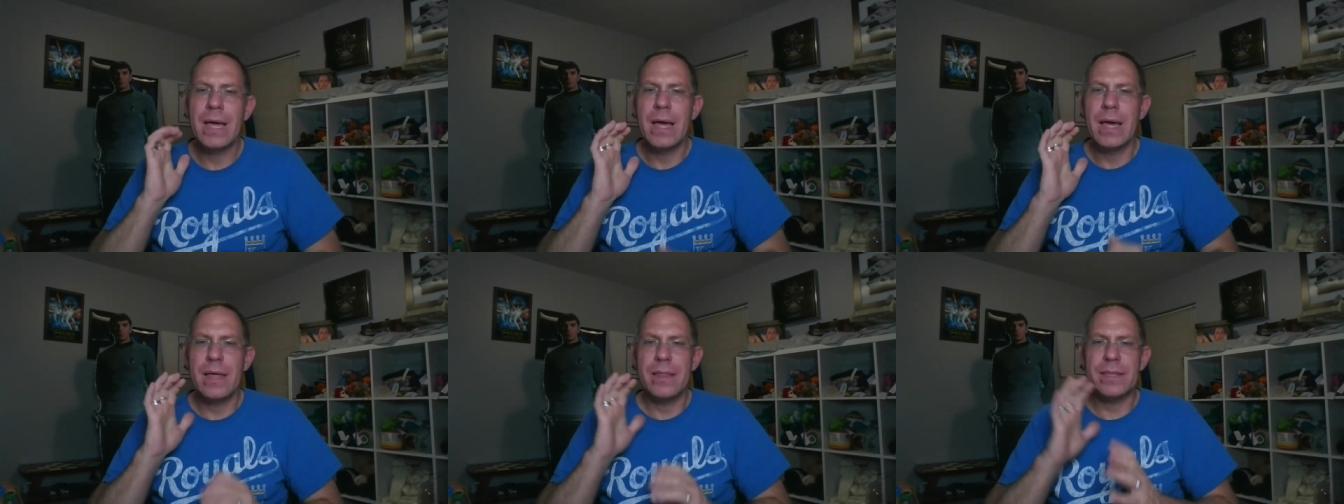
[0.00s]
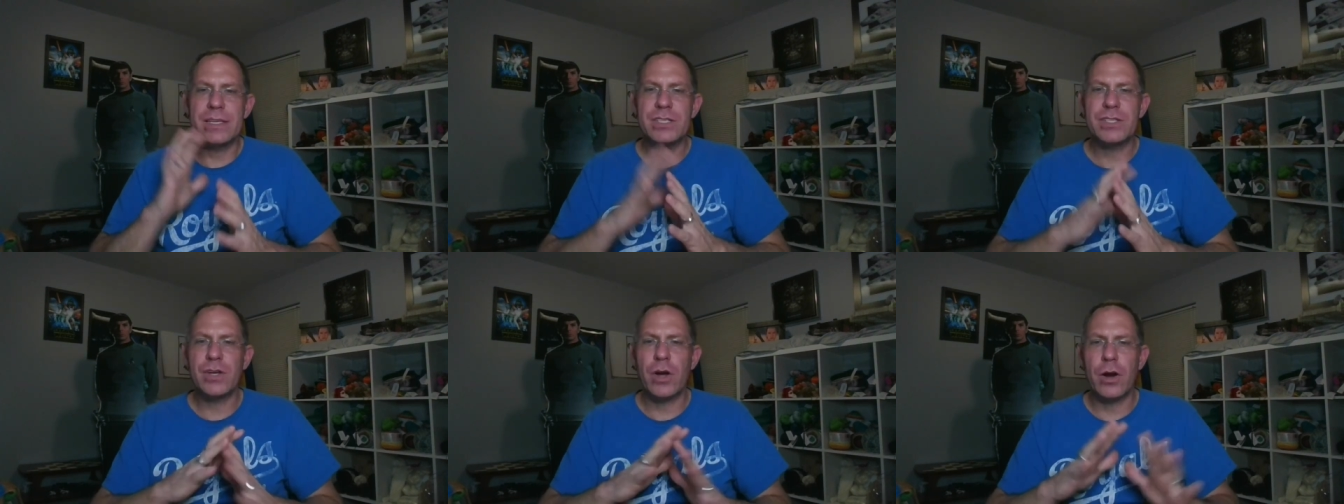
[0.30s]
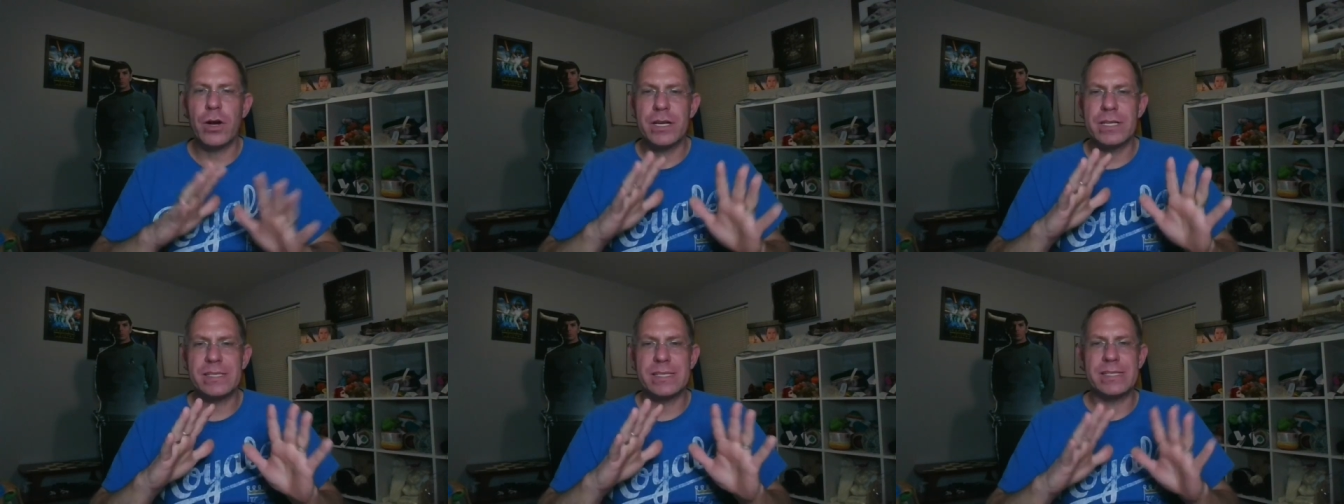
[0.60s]
This
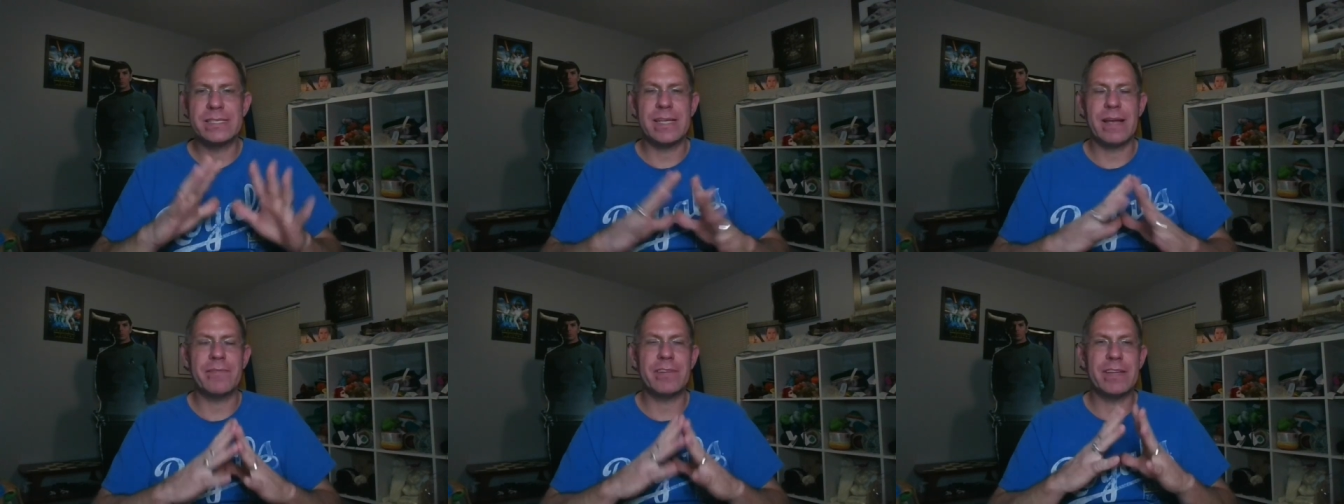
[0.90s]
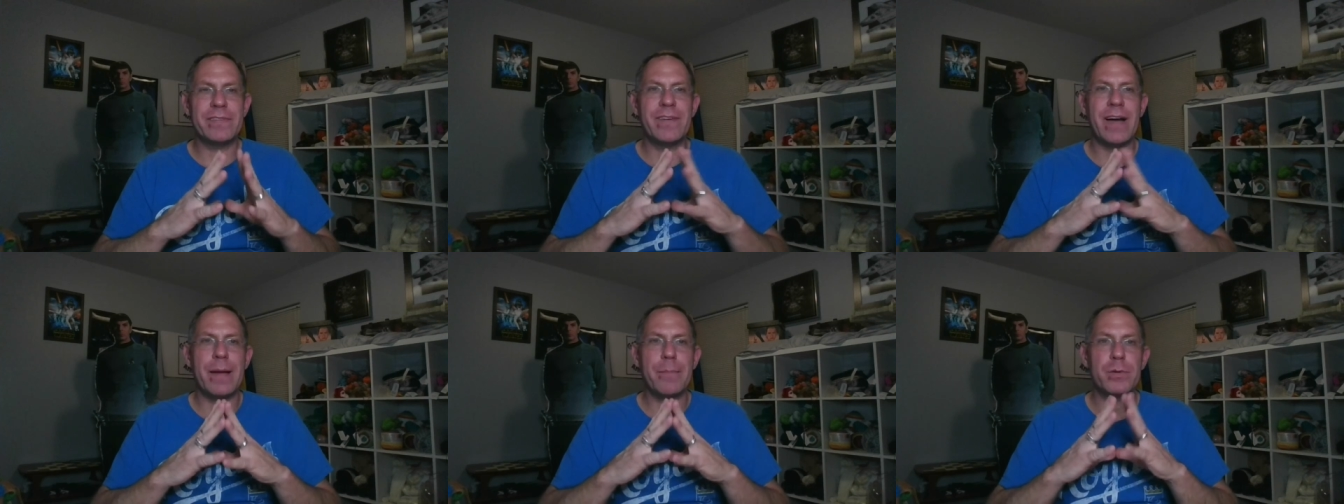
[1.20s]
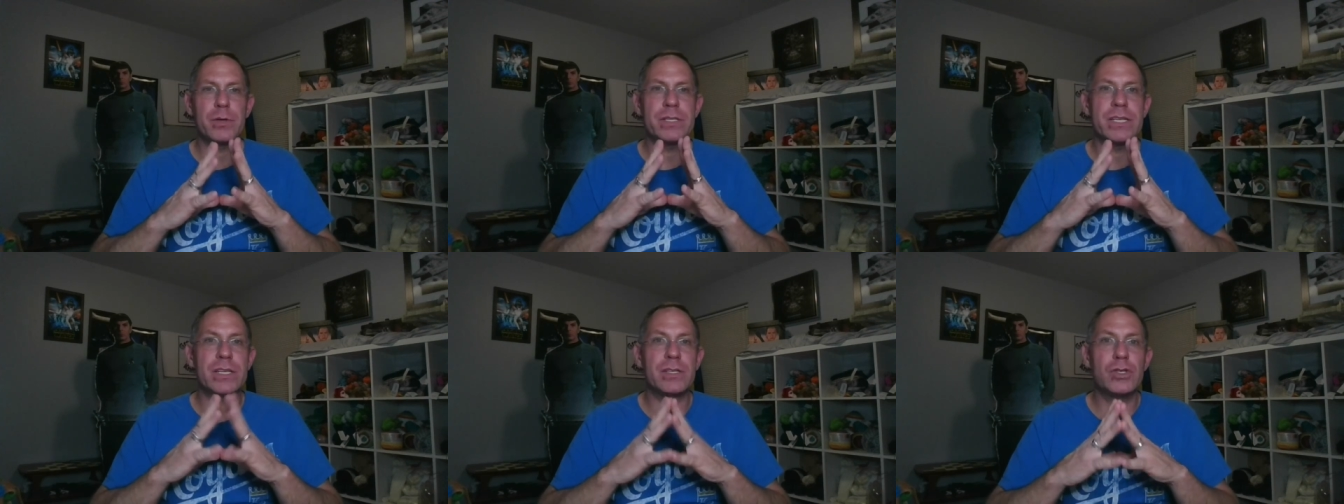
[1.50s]
yarn is a 75%
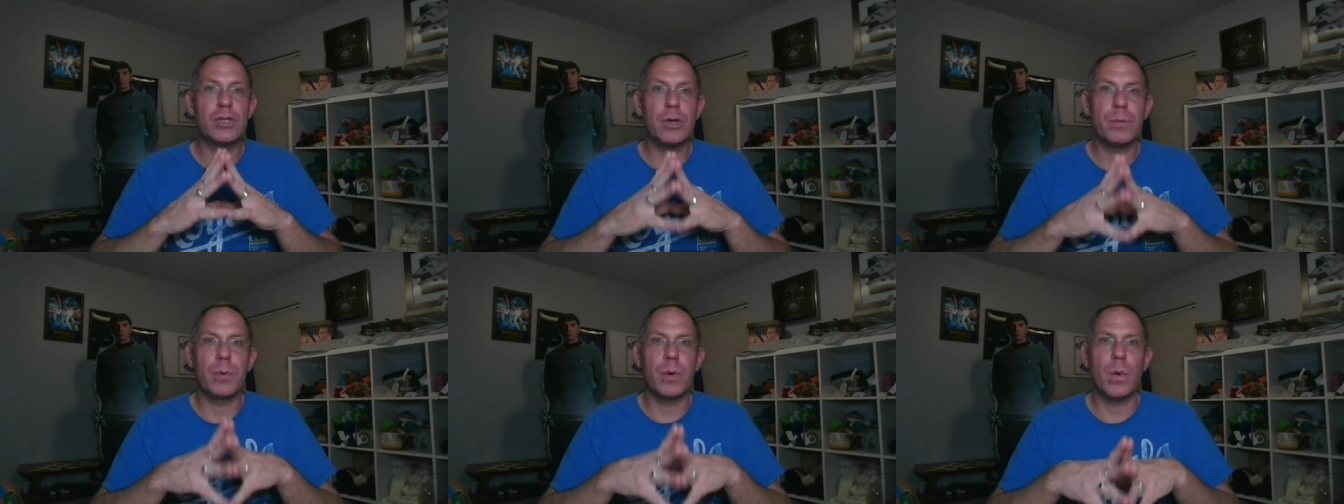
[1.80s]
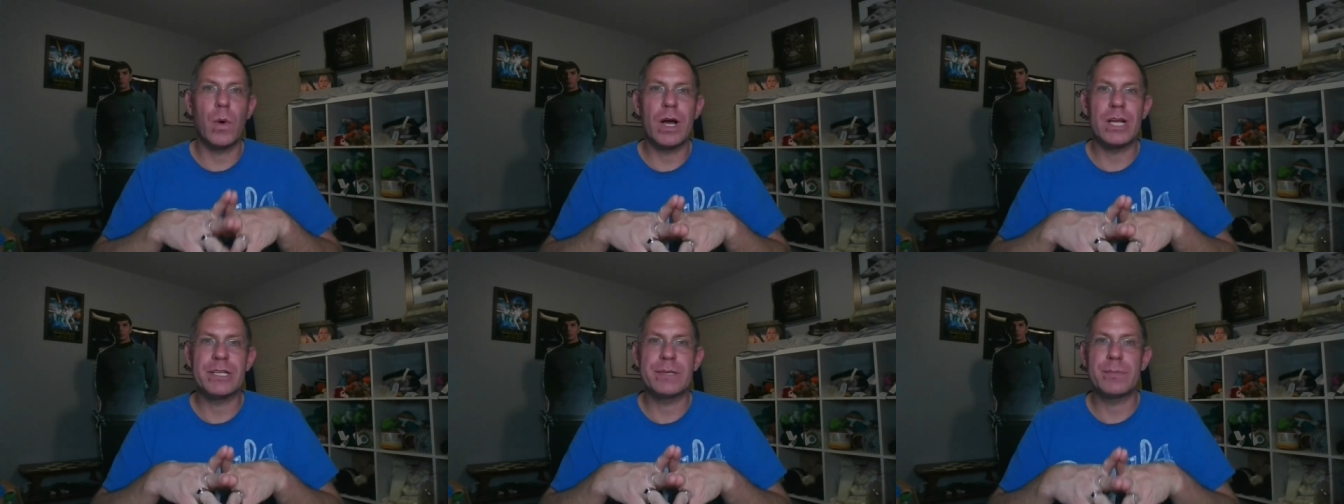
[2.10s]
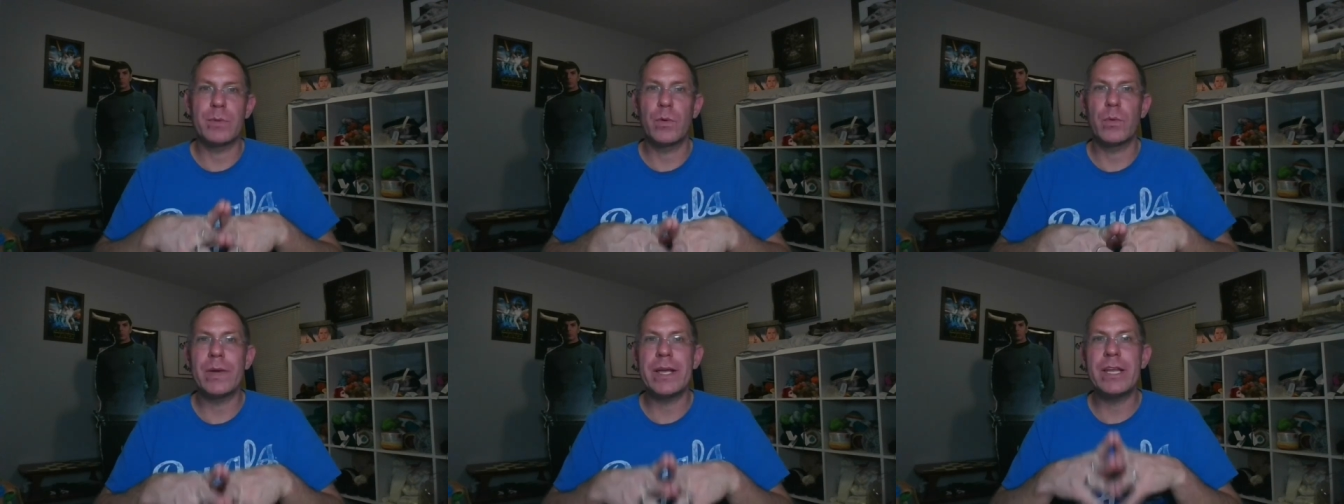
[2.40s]
superwash
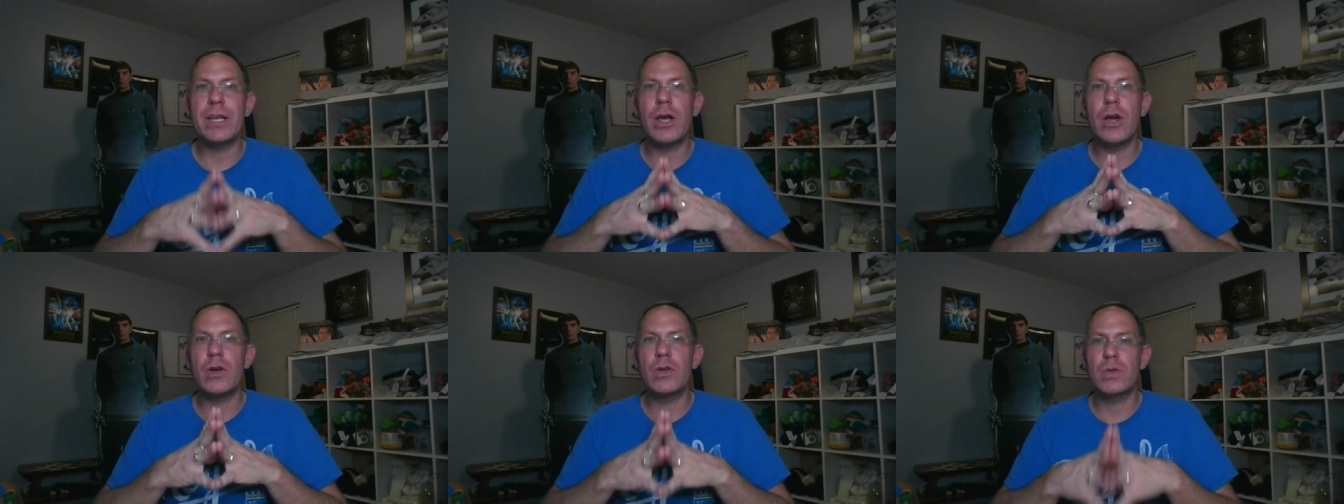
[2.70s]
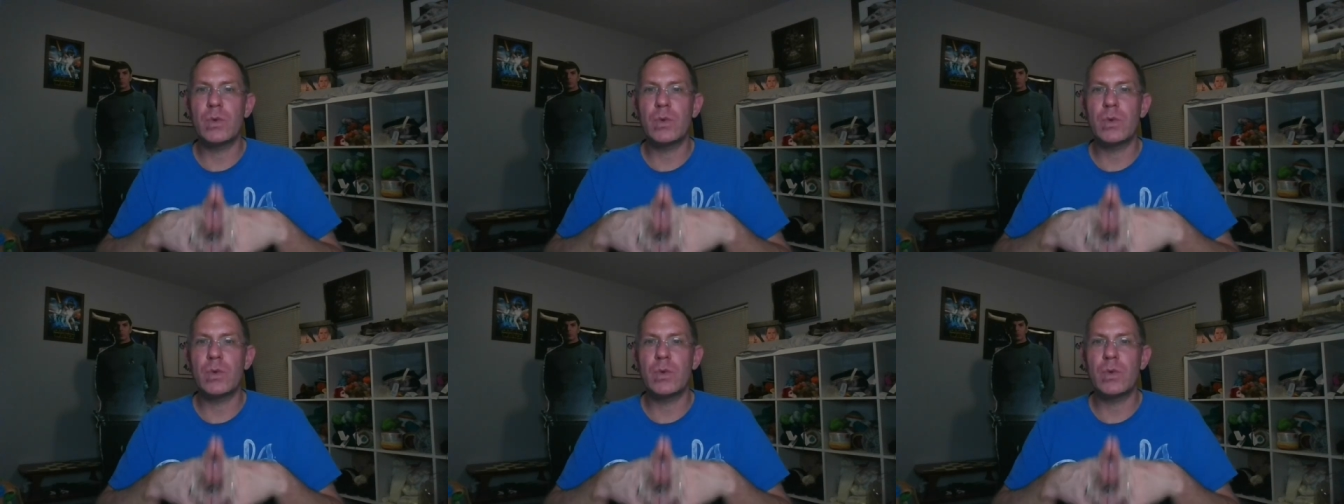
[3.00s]
merino,